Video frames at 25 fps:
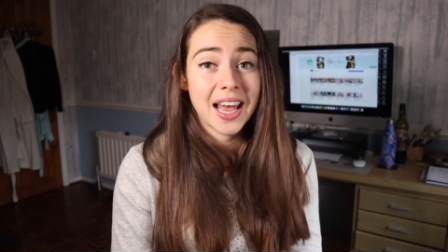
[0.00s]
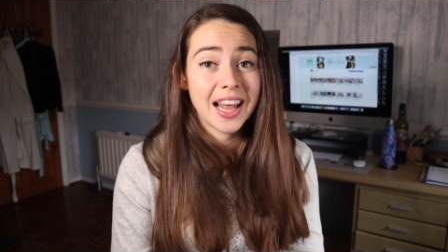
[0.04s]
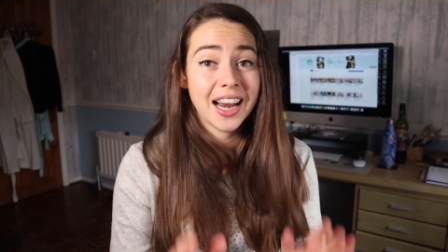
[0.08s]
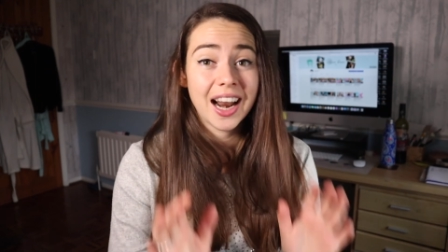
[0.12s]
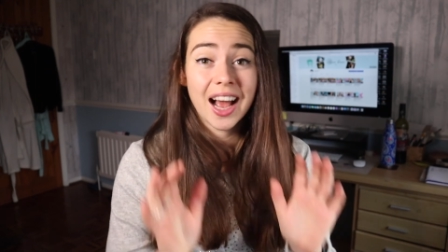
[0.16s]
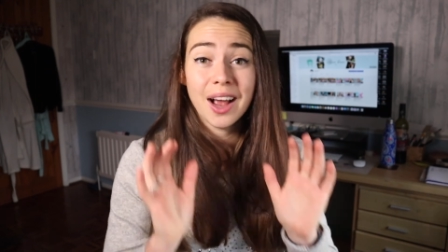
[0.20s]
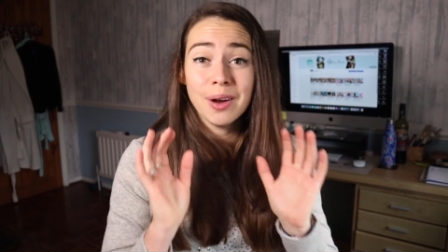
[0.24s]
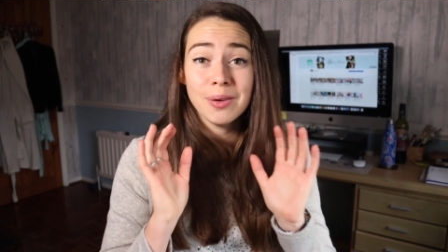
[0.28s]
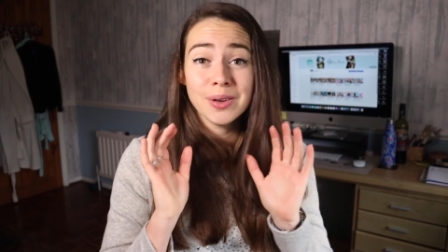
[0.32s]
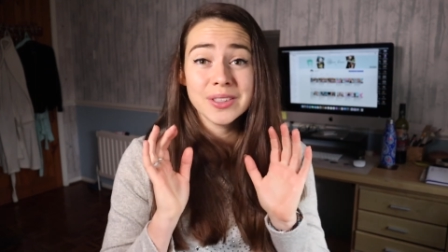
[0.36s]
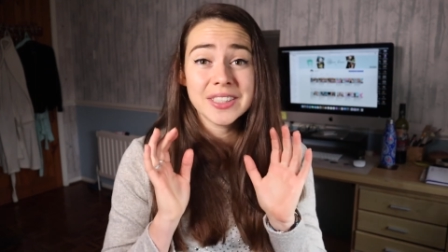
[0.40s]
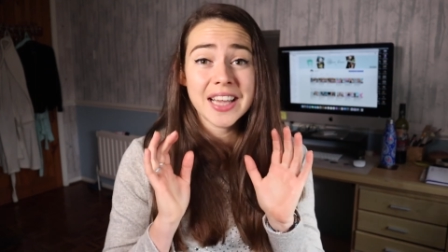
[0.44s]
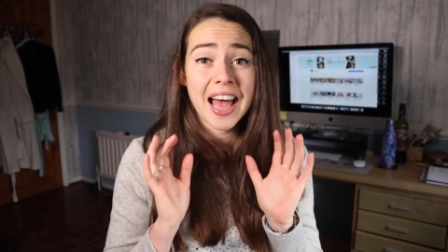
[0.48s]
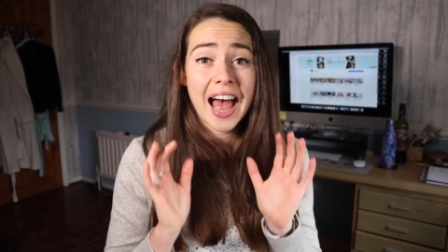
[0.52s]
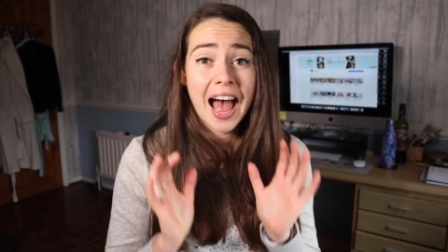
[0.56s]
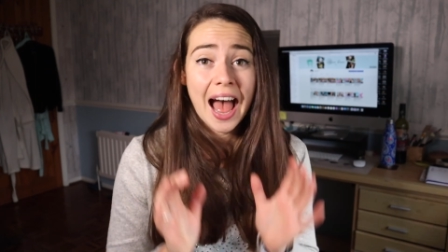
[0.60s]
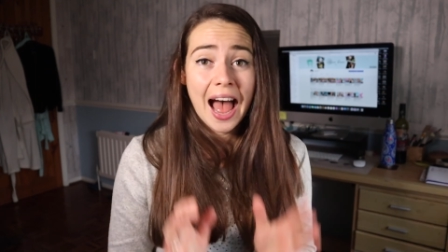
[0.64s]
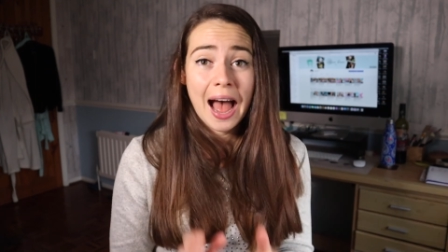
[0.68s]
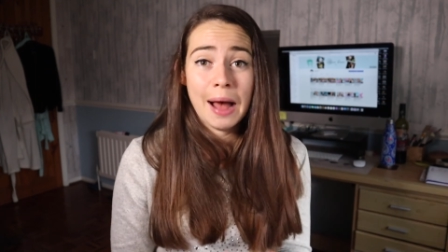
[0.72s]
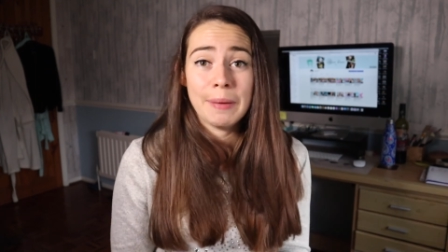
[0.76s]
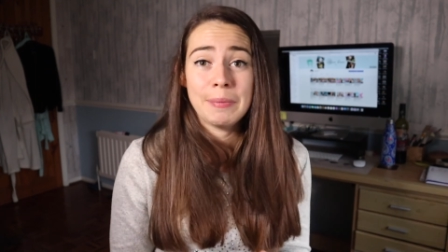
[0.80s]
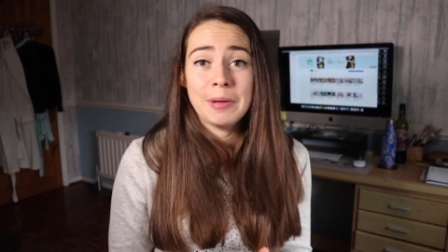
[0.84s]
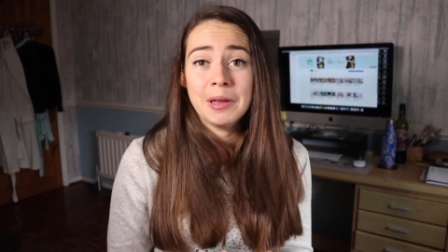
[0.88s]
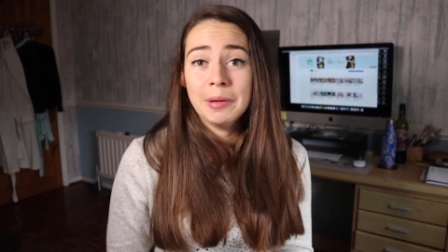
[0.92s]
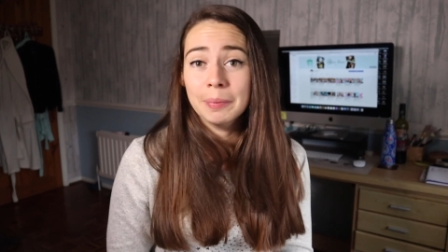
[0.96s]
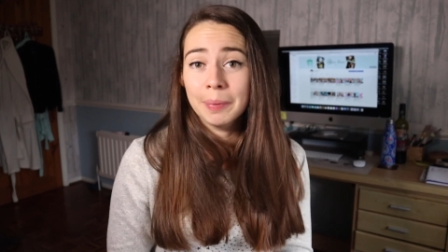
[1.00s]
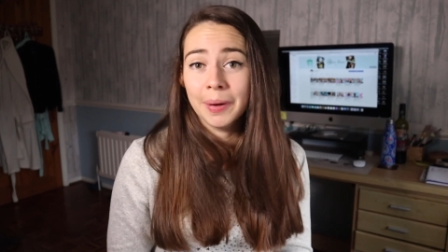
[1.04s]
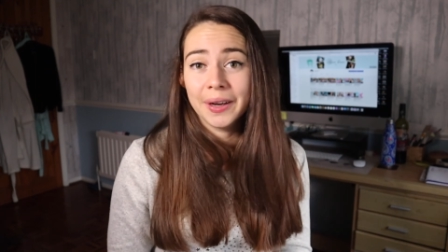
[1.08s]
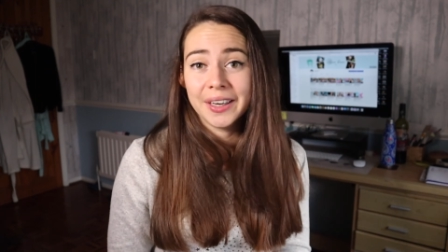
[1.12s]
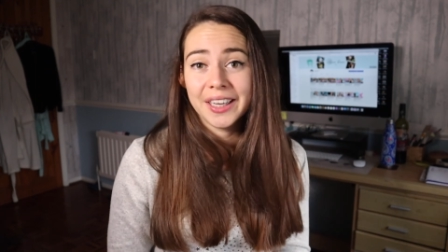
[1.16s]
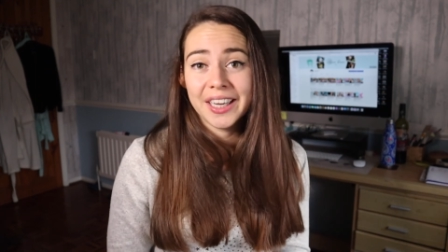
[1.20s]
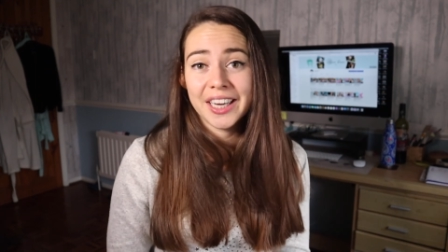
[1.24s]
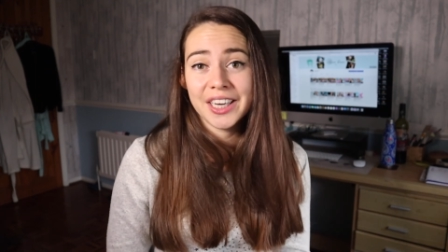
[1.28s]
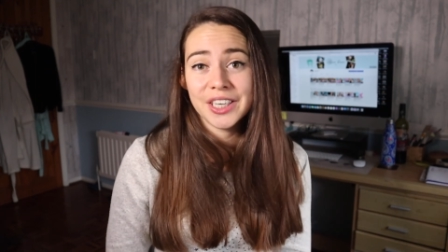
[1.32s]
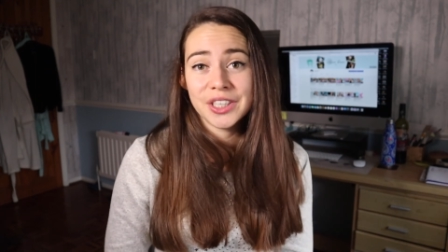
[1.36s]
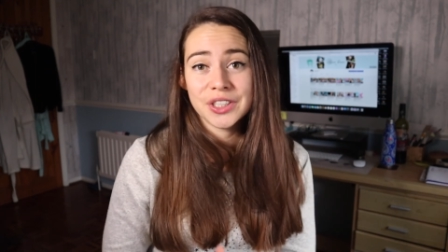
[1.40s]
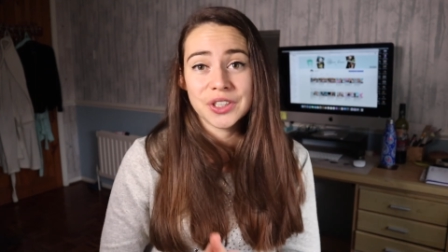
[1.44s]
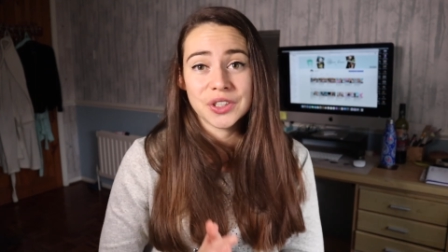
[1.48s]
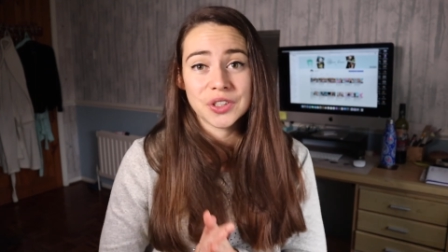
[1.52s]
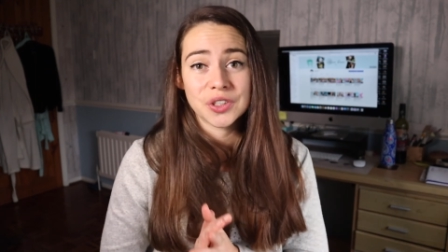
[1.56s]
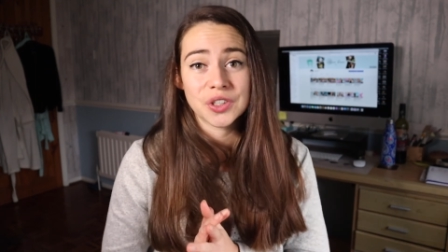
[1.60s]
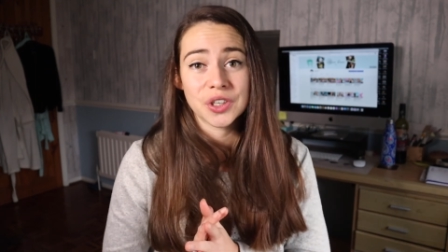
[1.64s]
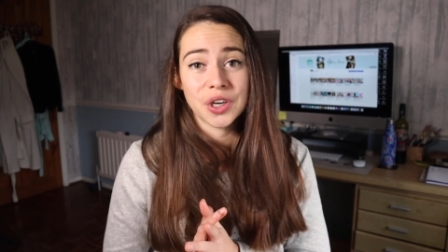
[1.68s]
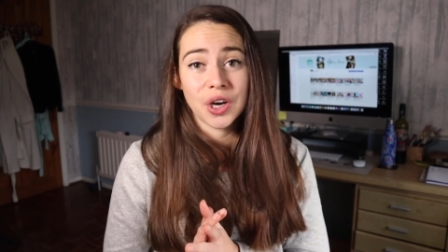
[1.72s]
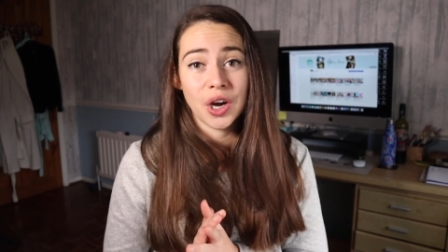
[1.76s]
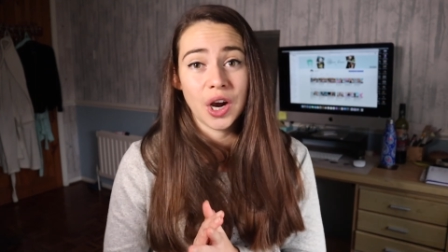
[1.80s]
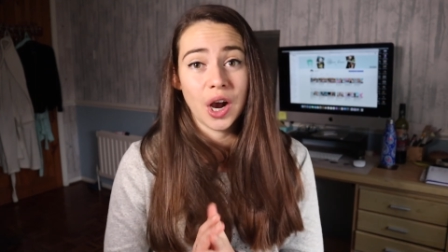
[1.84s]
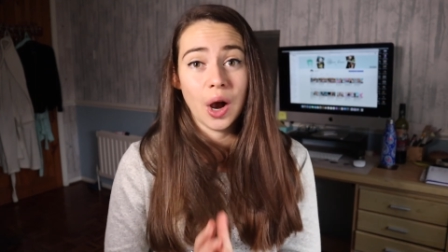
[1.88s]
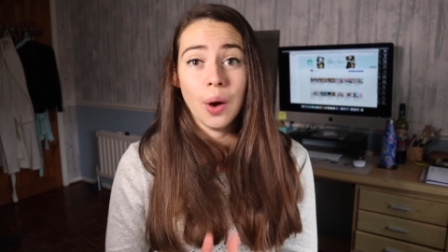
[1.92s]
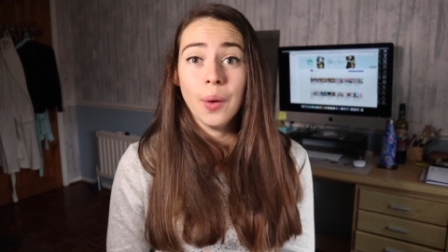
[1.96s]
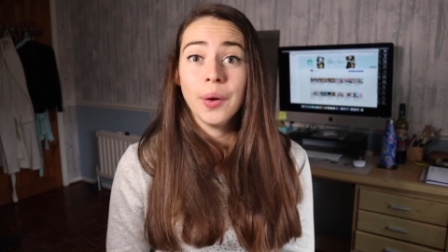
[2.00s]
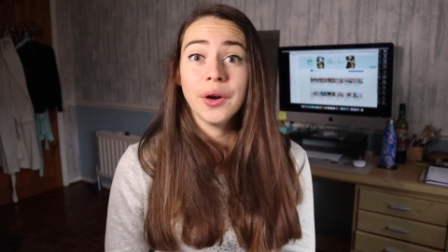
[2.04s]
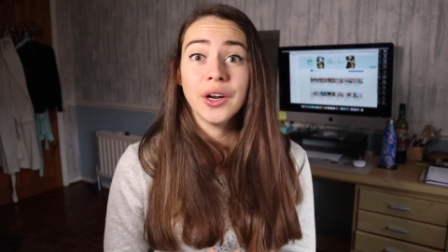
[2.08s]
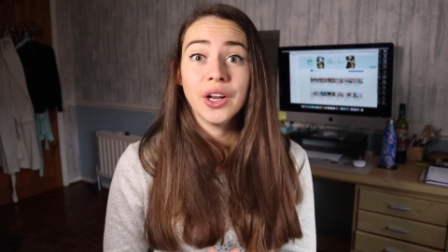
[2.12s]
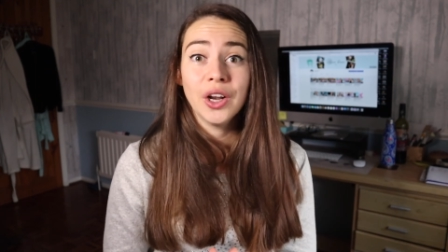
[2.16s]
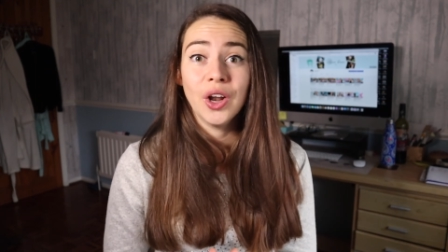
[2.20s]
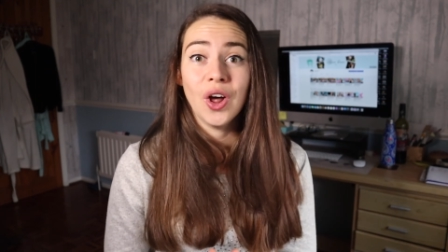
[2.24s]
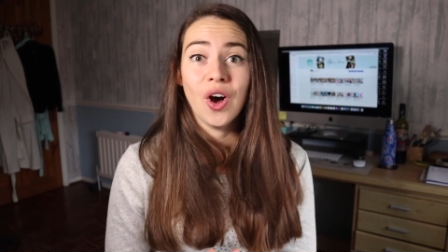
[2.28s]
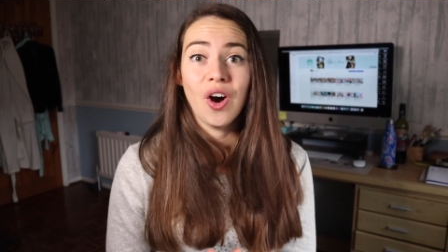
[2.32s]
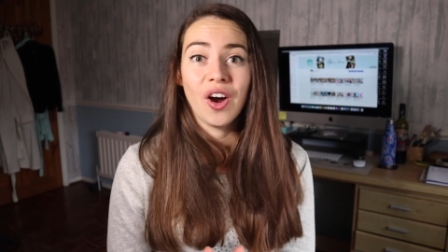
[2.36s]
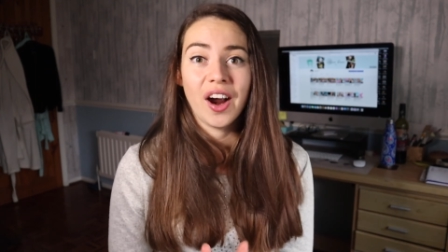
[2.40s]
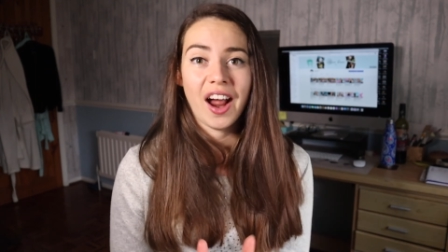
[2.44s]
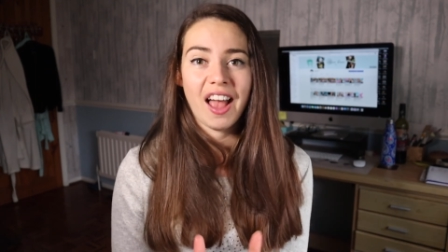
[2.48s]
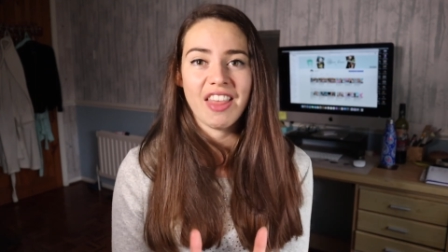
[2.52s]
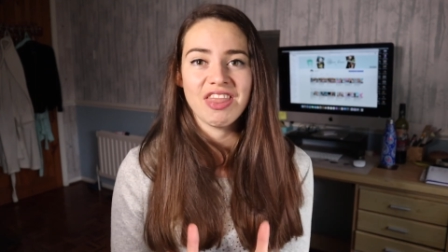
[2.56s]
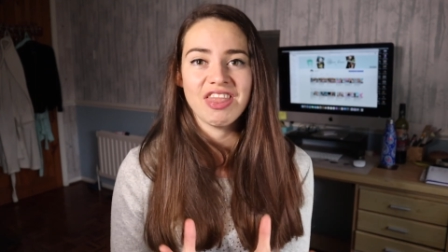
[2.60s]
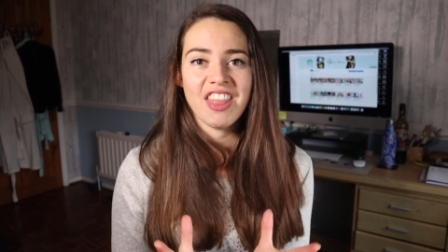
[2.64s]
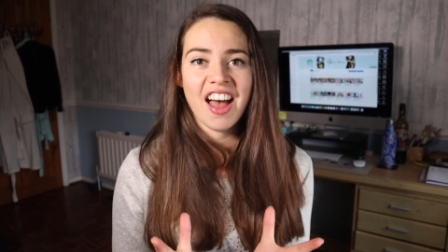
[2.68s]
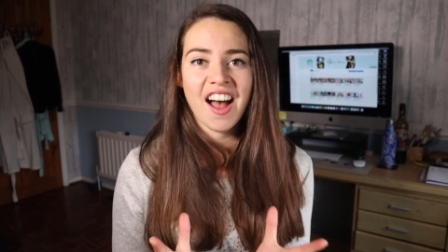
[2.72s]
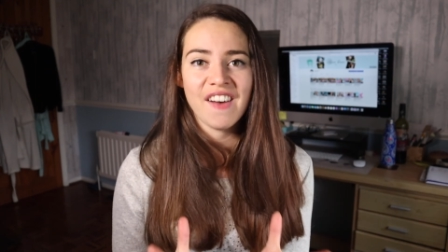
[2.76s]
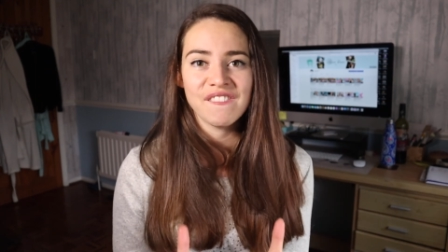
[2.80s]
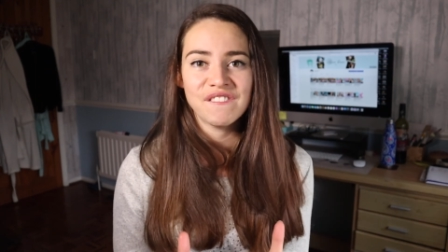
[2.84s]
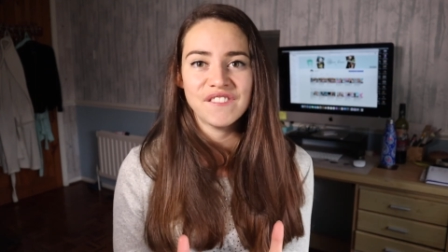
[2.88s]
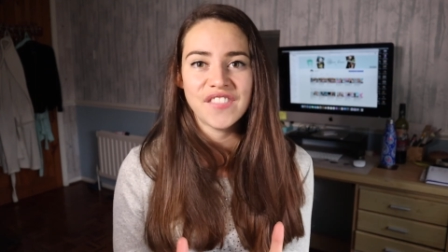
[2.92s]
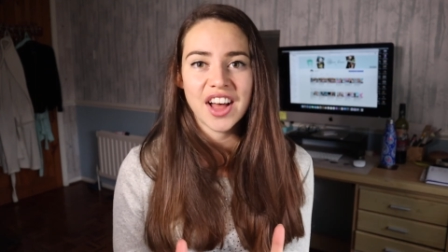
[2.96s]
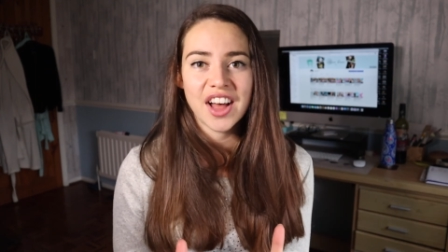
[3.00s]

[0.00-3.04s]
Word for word: and I was a happy bunny just going along, and that